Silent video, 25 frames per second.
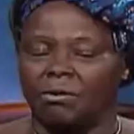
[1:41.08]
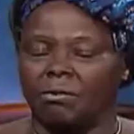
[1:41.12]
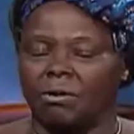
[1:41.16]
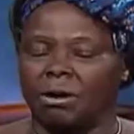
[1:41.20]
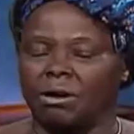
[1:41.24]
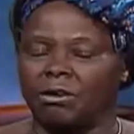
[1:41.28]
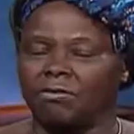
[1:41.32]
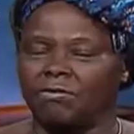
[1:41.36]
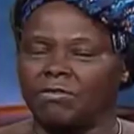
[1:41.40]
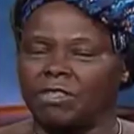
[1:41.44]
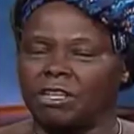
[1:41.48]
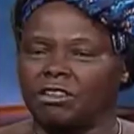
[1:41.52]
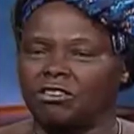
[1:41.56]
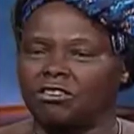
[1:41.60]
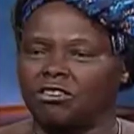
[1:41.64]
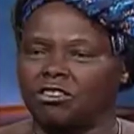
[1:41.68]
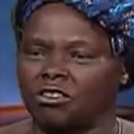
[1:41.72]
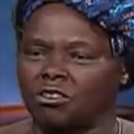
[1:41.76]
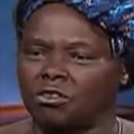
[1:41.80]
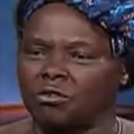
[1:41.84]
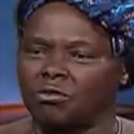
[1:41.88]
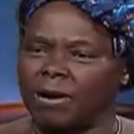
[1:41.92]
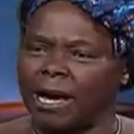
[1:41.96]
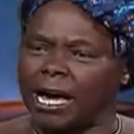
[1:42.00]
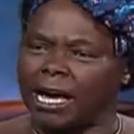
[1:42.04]
One of the
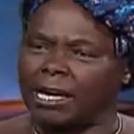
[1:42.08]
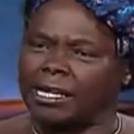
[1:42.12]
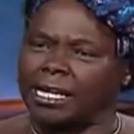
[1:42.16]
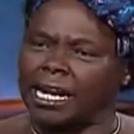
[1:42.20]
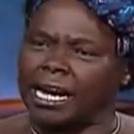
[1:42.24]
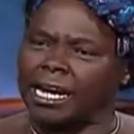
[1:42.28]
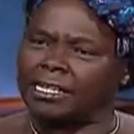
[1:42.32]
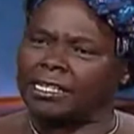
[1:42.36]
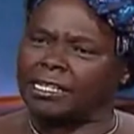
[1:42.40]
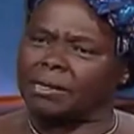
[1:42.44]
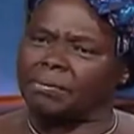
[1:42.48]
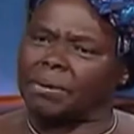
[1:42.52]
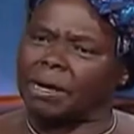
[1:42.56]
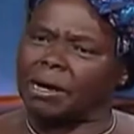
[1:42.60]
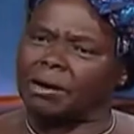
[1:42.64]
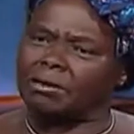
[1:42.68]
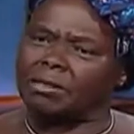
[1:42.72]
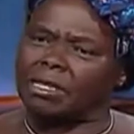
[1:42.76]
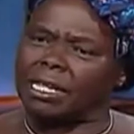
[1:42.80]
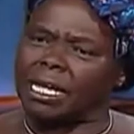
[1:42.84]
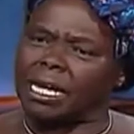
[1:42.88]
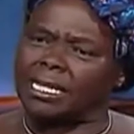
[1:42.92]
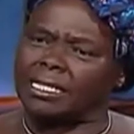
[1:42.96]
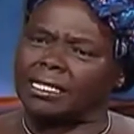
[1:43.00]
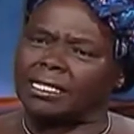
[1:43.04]
reasons why I write
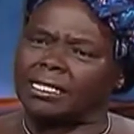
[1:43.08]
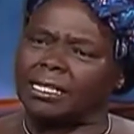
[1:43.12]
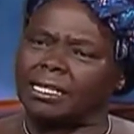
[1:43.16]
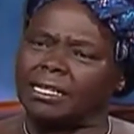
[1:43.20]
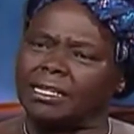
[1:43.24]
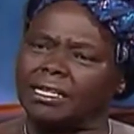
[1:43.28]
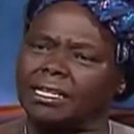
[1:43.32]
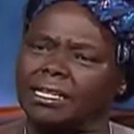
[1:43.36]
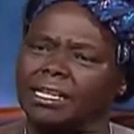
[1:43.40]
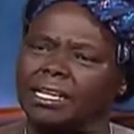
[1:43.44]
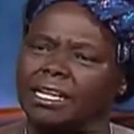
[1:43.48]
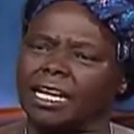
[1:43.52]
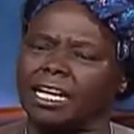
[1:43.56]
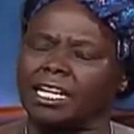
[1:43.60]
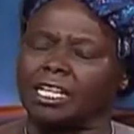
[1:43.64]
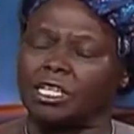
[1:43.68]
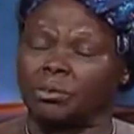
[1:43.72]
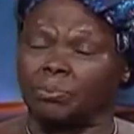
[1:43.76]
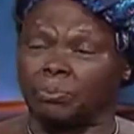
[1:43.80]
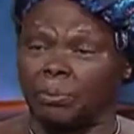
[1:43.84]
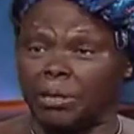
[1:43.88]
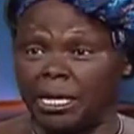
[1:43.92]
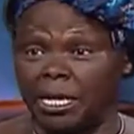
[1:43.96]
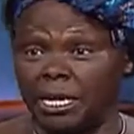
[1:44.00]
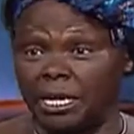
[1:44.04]
about that
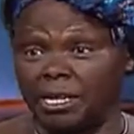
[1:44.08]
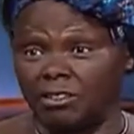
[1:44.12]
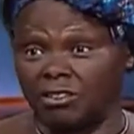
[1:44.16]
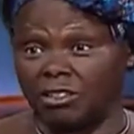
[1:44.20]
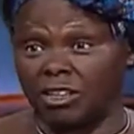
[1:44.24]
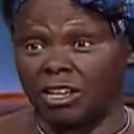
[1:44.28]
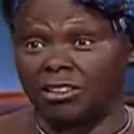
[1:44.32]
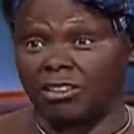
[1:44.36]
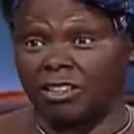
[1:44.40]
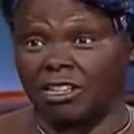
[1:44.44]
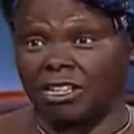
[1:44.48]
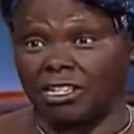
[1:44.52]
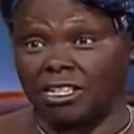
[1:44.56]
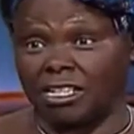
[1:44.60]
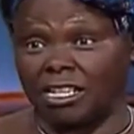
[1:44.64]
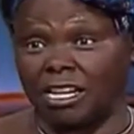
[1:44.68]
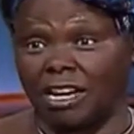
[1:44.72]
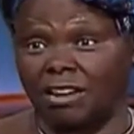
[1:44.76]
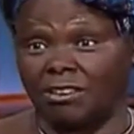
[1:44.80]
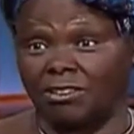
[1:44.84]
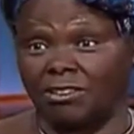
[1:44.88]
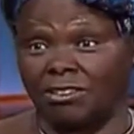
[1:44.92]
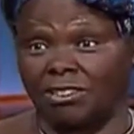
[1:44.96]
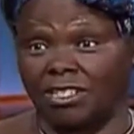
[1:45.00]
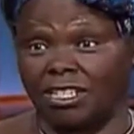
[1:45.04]
experience as a
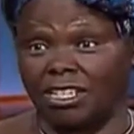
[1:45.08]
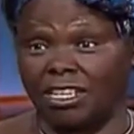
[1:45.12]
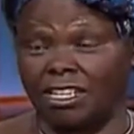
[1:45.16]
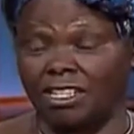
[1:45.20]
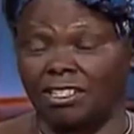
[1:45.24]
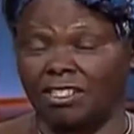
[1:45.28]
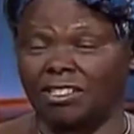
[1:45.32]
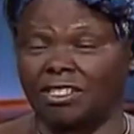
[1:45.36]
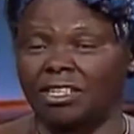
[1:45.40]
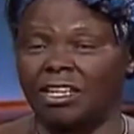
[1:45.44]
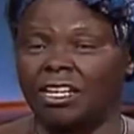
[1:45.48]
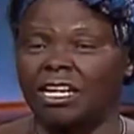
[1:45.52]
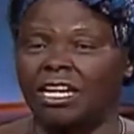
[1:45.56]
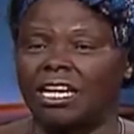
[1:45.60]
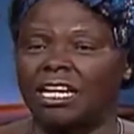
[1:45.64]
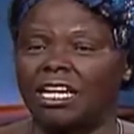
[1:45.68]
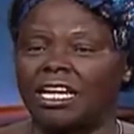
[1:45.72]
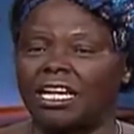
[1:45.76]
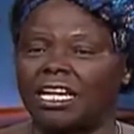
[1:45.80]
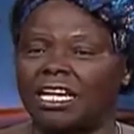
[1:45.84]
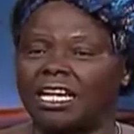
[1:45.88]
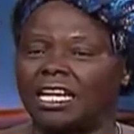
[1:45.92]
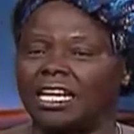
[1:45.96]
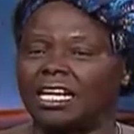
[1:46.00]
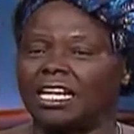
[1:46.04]
child is
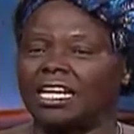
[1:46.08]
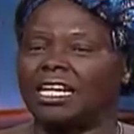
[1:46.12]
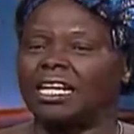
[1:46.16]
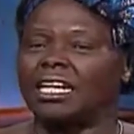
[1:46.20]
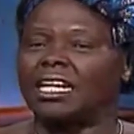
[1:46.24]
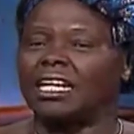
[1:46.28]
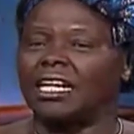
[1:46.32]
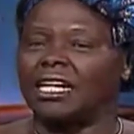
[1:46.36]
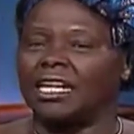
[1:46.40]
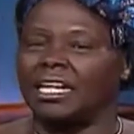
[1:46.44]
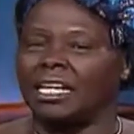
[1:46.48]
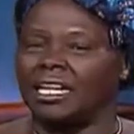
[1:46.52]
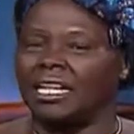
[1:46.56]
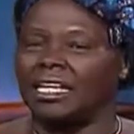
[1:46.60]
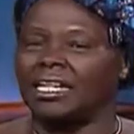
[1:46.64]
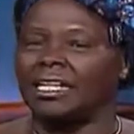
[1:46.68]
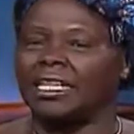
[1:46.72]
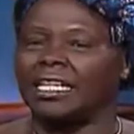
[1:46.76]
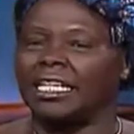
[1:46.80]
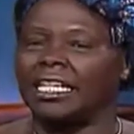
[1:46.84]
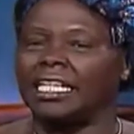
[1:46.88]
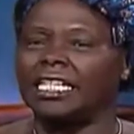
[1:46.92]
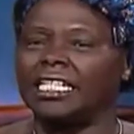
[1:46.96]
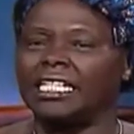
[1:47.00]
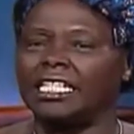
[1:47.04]

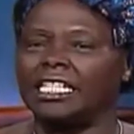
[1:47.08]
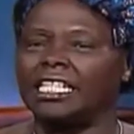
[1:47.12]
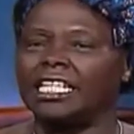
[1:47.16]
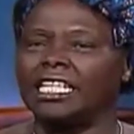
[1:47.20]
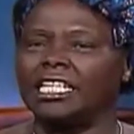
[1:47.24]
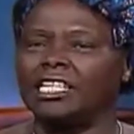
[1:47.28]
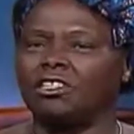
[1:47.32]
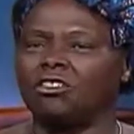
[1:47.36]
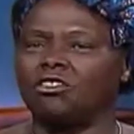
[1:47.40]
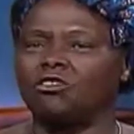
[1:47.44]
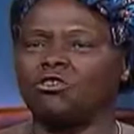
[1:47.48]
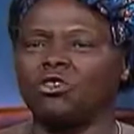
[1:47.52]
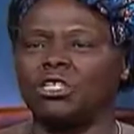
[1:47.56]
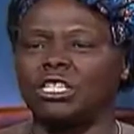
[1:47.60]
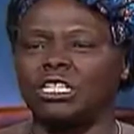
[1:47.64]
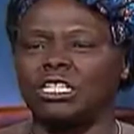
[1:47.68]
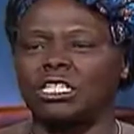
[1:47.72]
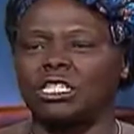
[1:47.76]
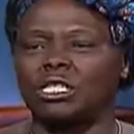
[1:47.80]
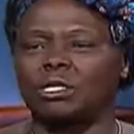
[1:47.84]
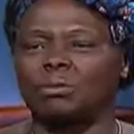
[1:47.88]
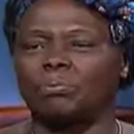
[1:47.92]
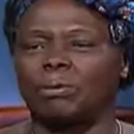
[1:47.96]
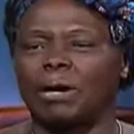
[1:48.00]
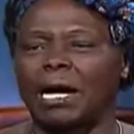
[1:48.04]
indeed to
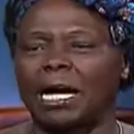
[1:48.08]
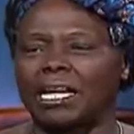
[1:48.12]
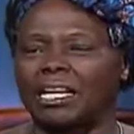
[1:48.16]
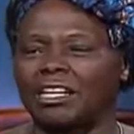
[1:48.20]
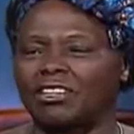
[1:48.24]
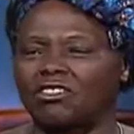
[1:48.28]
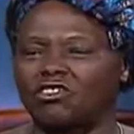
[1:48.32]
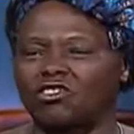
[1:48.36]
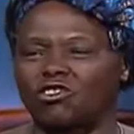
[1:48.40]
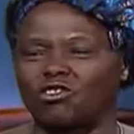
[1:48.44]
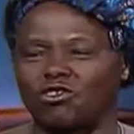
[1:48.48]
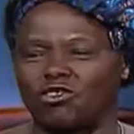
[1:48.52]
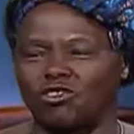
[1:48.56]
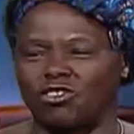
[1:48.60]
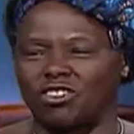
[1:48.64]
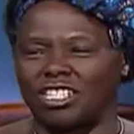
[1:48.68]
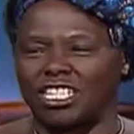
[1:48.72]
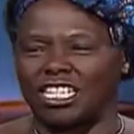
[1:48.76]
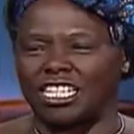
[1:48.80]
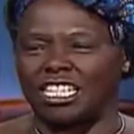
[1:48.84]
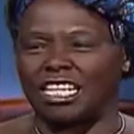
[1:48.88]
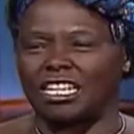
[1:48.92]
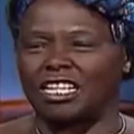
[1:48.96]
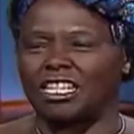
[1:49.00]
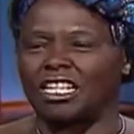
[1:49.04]
inspire
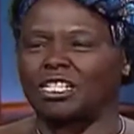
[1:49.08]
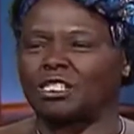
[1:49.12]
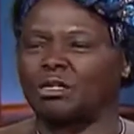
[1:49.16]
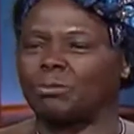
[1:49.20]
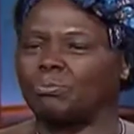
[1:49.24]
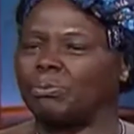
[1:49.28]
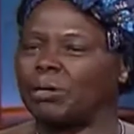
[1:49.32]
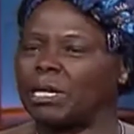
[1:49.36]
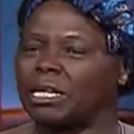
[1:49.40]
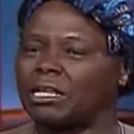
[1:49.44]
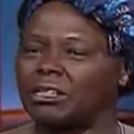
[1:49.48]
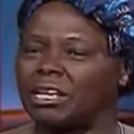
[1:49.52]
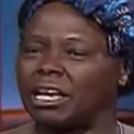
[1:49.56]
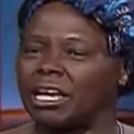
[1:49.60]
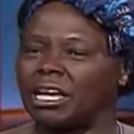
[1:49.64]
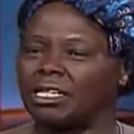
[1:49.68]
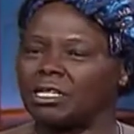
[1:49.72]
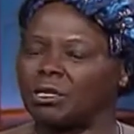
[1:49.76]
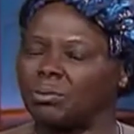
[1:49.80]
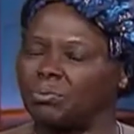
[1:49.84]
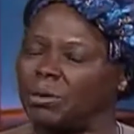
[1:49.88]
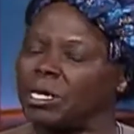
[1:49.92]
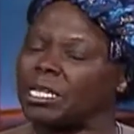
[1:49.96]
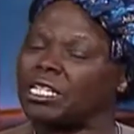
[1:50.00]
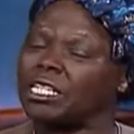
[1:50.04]
children, and
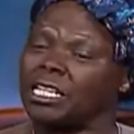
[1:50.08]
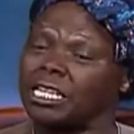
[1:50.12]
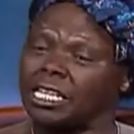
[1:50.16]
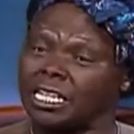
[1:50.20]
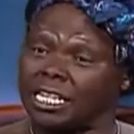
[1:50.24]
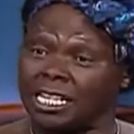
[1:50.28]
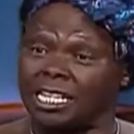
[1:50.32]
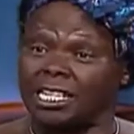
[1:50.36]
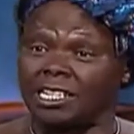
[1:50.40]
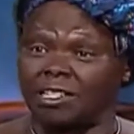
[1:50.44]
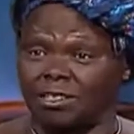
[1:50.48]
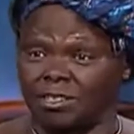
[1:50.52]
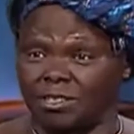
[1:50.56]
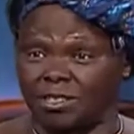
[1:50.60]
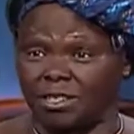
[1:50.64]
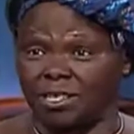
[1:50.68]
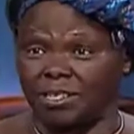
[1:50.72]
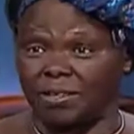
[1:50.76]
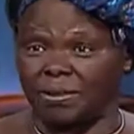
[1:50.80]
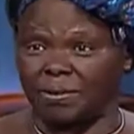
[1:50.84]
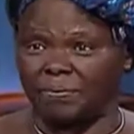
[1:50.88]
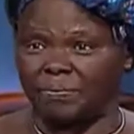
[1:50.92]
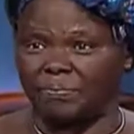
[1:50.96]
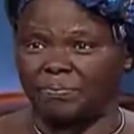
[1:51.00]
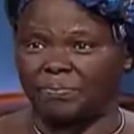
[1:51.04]
especially
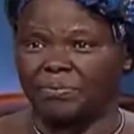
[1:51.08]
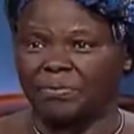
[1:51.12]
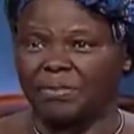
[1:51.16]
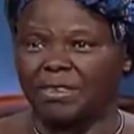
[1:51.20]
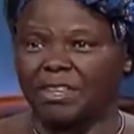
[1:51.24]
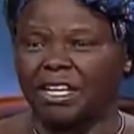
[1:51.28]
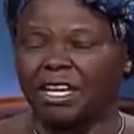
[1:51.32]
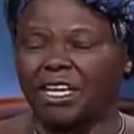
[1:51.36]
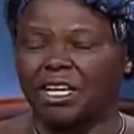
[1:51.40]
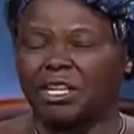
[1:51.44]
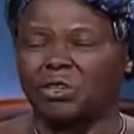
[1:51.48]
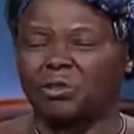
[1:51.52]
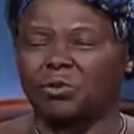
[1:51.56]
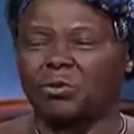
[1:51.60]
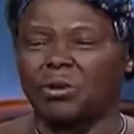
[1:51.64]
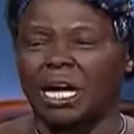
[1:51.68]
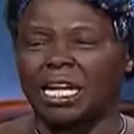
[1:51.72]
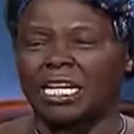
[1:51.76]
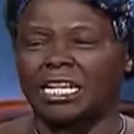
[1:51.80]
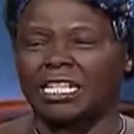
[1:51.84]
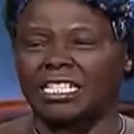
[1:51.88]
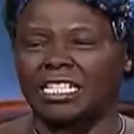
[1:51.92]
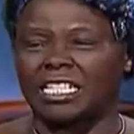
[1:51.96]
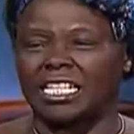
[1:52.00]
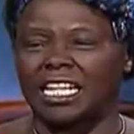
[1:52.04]
girls, to
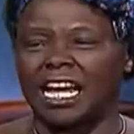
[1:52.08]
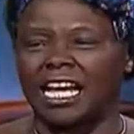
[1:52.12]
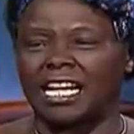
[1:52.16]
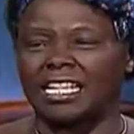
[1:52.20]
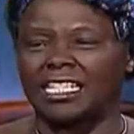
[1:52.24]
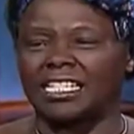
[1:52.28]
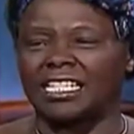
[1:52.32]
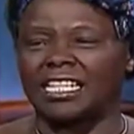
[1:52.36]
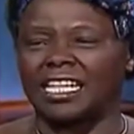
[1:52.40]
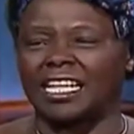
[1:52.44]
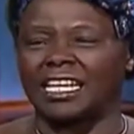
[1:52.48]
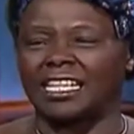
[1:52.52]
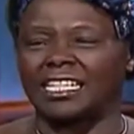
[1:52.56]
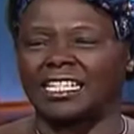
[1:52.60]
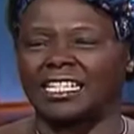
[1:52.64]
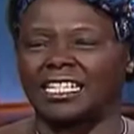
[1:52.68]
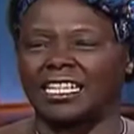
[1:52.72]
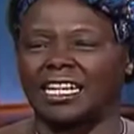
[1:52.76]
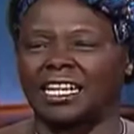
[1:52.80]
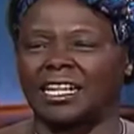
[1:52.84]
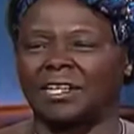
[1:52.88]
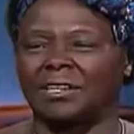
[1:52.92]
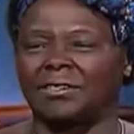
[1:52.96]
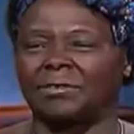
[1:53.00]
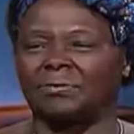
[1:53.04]
understand that
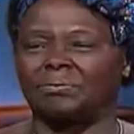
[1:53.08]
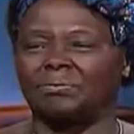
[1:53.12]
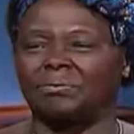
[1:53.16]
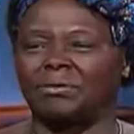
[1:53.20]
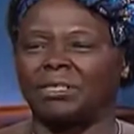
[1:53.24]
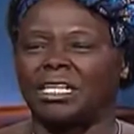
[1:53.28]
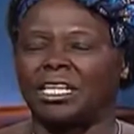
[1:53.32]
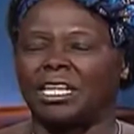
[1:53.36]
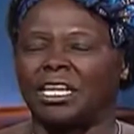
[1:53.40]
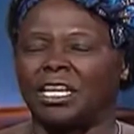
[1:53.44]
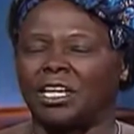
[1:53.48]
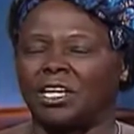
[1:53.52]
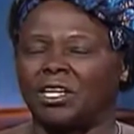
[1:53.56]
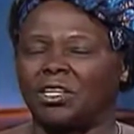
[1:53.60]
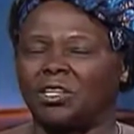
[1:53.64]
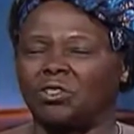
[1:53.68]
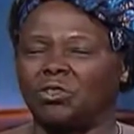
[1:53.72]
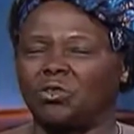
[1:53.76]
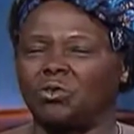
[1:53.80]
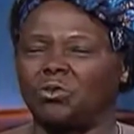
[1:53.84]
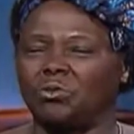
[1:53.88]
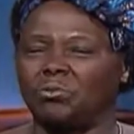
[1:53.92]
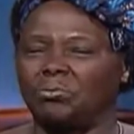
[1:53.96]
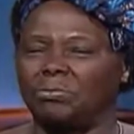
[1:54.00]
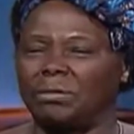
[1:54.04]

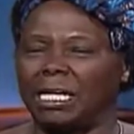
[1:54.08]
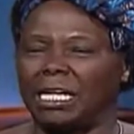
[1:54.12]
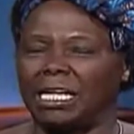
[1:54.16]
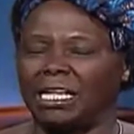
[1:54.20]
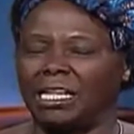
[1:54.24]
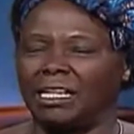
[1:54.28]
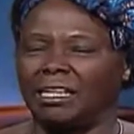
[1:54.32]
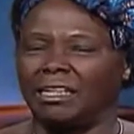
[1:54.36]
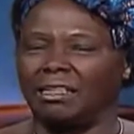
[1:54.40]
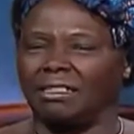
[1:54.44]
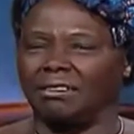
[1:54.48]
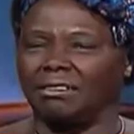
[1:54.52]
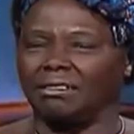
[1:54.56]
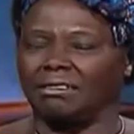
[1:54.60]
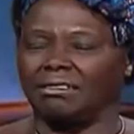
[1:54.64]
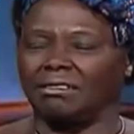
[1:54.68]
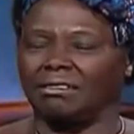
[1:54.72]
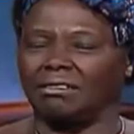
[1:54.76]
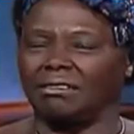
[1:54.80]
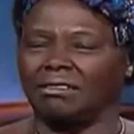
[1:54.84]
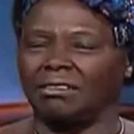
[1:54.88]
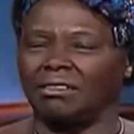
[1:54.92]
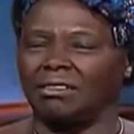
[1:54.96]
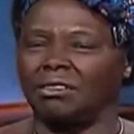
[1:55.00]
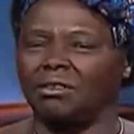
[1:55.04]

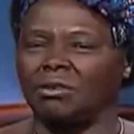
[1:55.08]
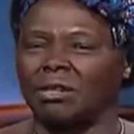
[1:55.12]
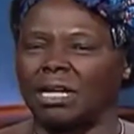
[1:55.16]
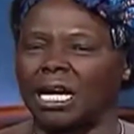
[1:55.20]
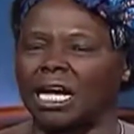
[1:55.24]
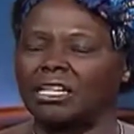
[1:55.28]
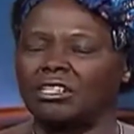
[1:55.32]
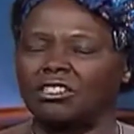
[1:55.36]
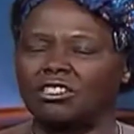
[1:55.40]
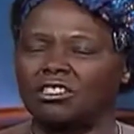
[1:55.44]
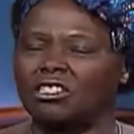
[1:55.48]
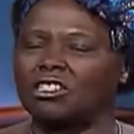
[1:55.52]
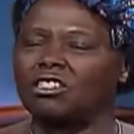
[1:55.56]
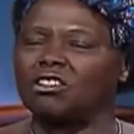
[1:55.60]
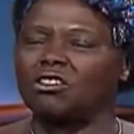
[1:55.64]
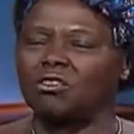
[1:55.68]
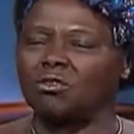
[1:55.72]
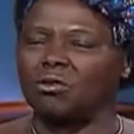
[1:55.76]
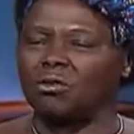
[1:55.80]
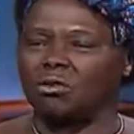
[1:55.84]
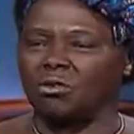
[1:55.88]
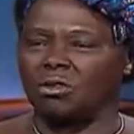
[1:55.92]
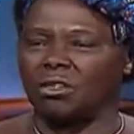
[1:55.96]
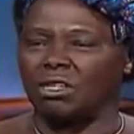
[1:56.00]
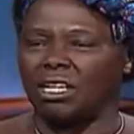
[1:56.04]
you can
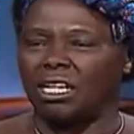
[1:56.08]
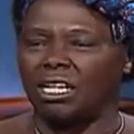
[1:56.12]
still